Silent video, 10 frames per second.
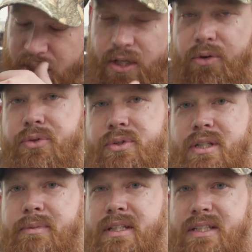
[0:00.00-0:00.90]
gonna go through
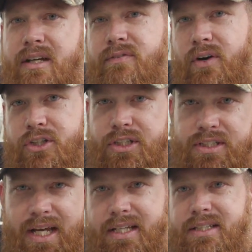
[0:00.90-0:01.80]
some of the TIG
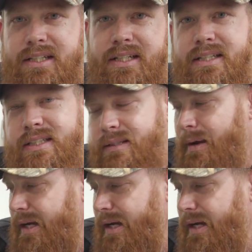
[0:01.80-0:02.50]
functions, AC, DC